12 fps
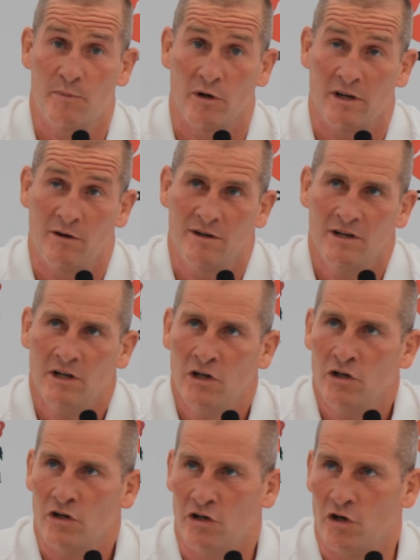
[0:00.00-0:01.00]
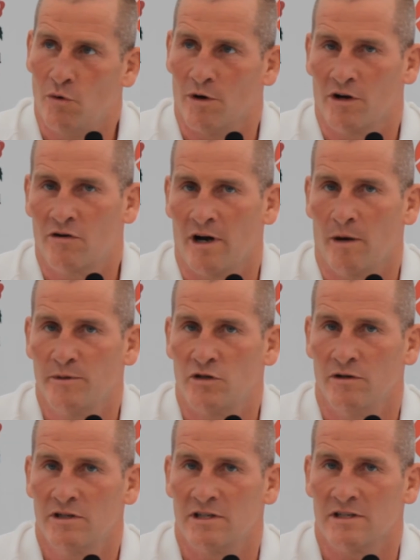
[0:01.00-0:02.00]
But you do want to create
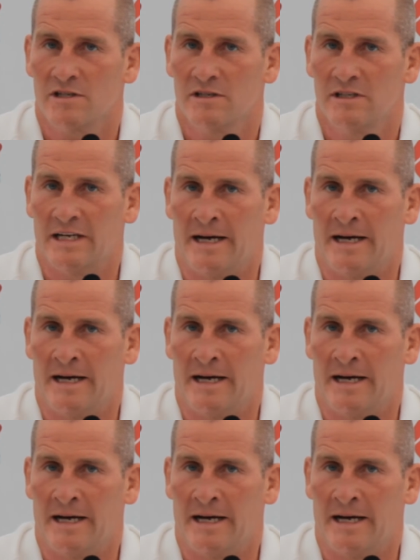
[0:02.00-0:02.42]
opportunities.